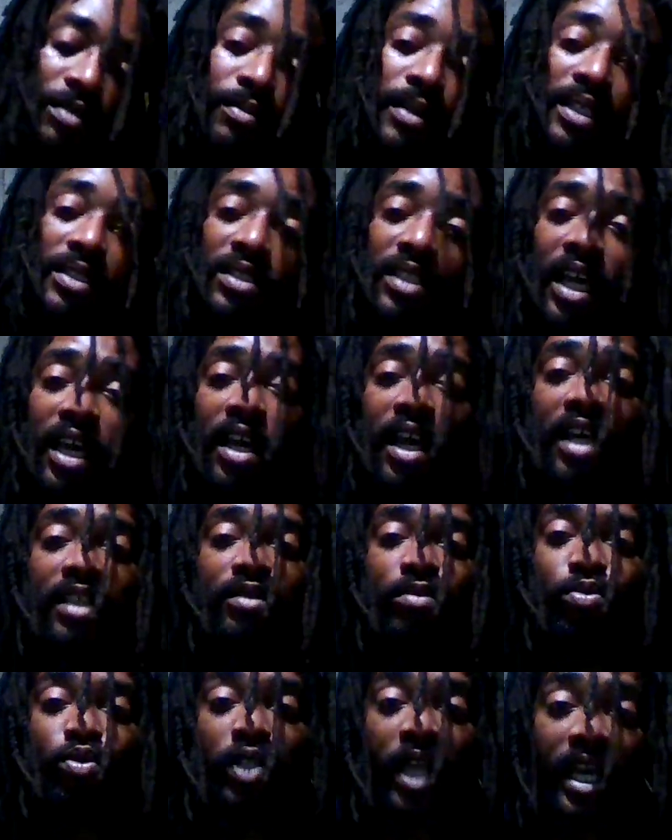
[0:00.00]
and my state got
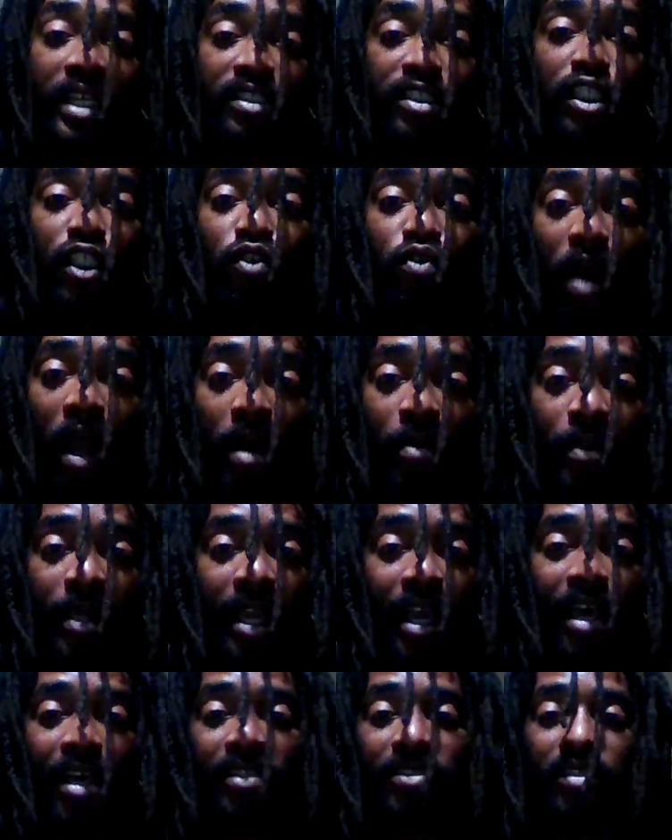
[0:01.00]
some shiesty,
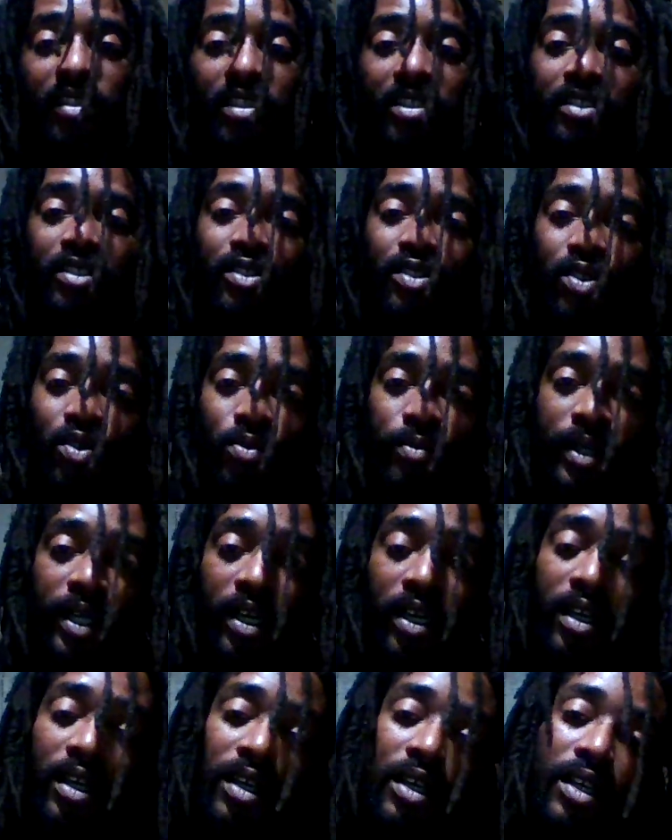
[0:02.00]
grimy ass niggas too, man.
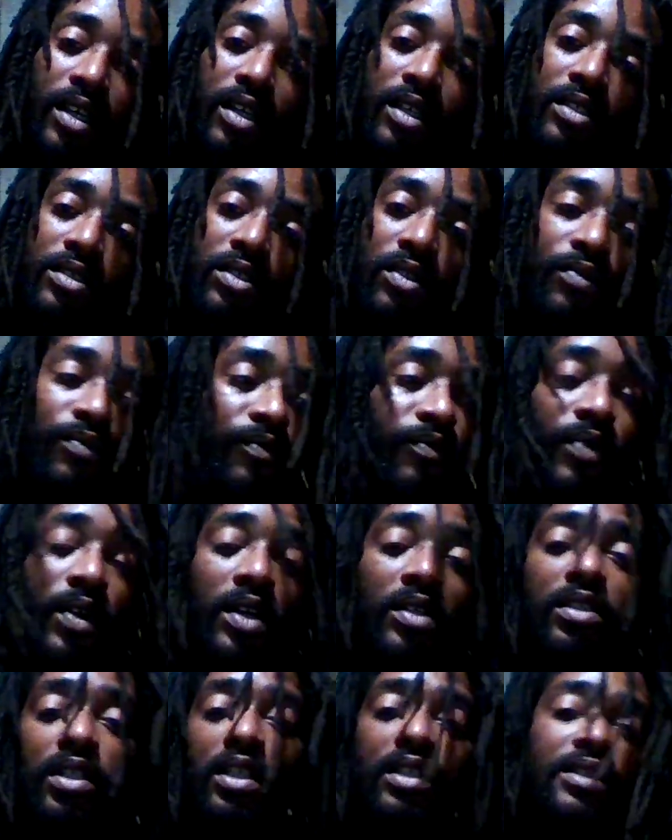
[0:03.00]
Some
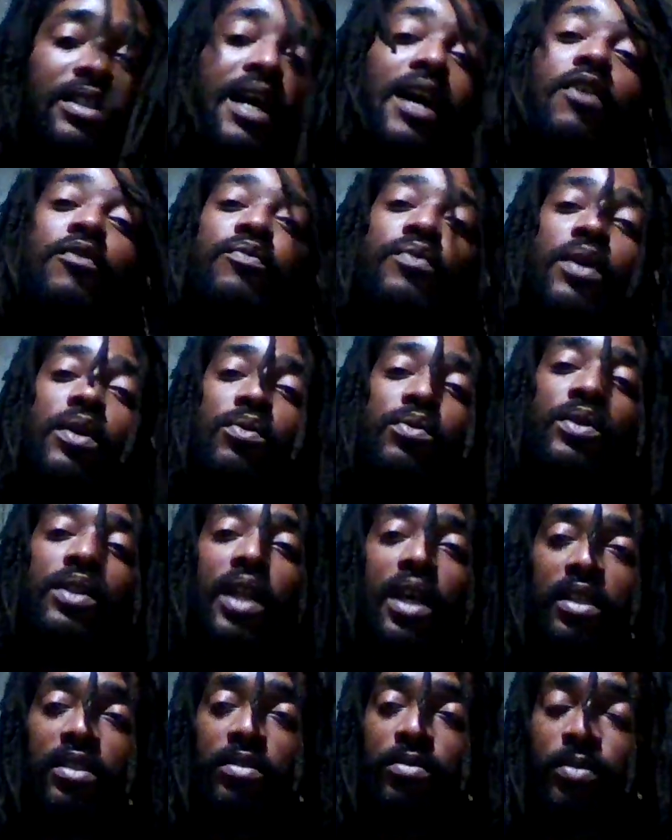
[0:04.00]
fuck niggas I don't fuck with,
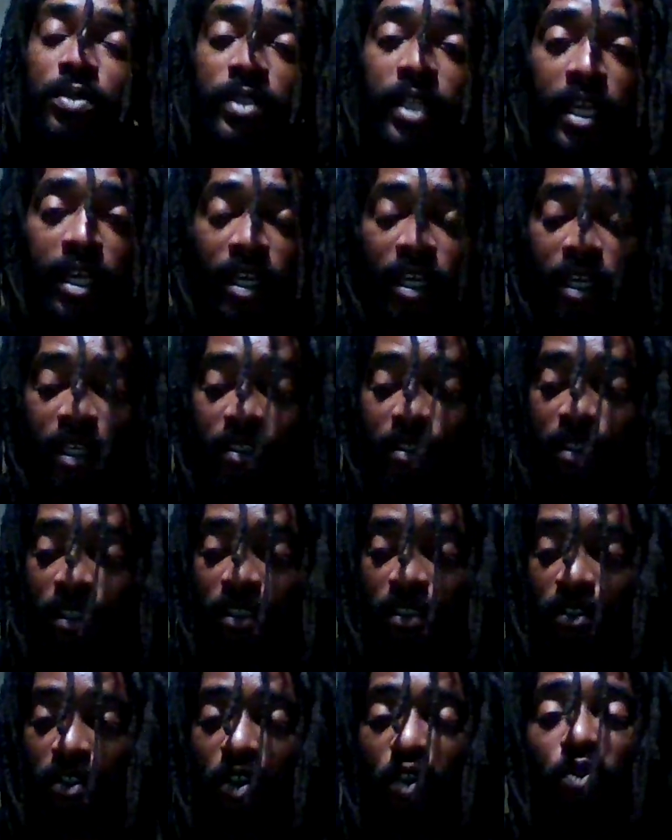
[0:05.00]
like some snake ass
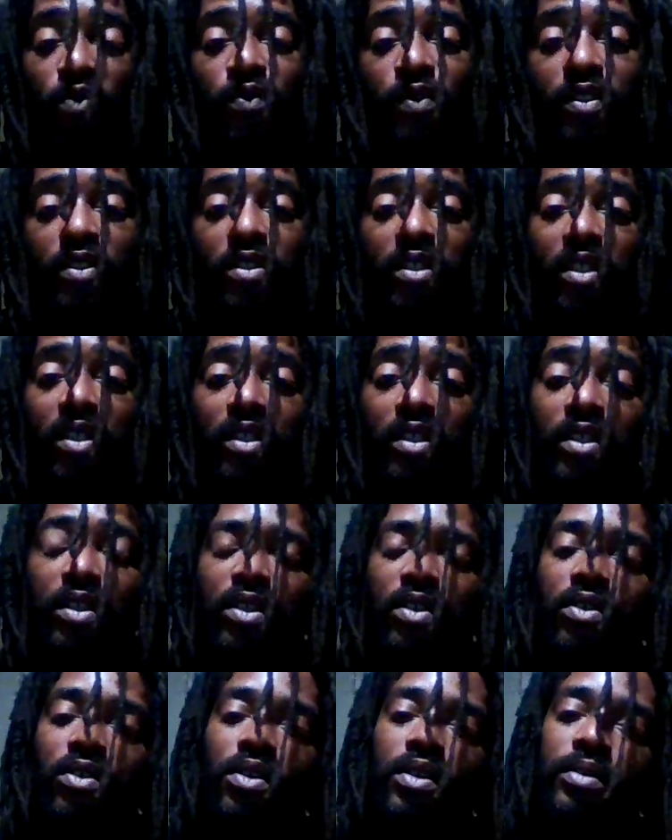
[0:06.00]
niggas, goofies.
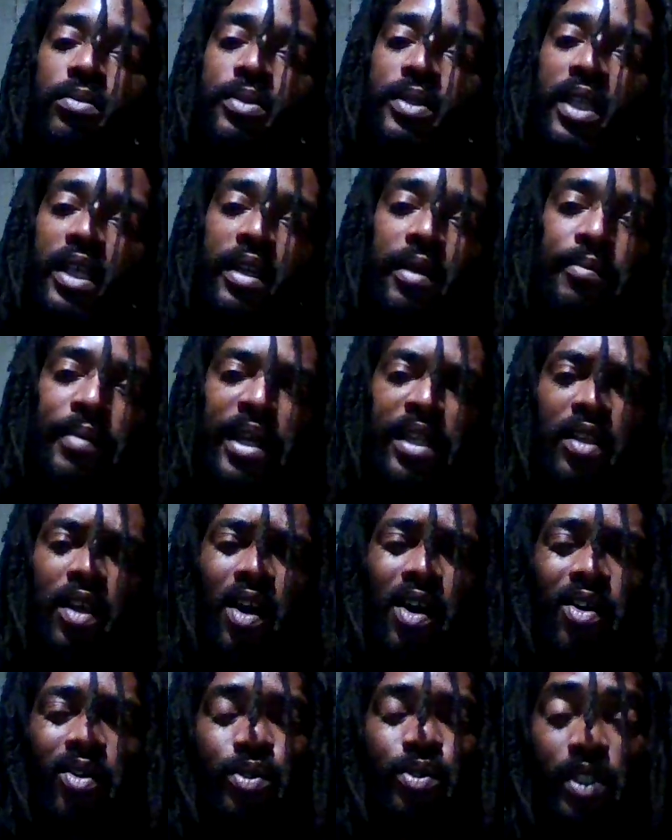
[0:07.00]
You know what I'm saying? They make the
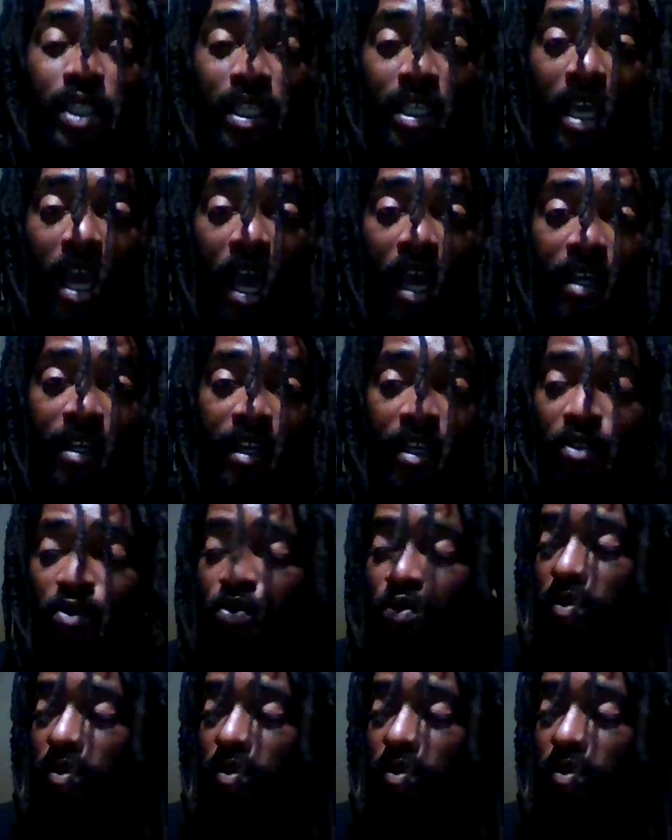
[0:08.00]
whole city hot, and that's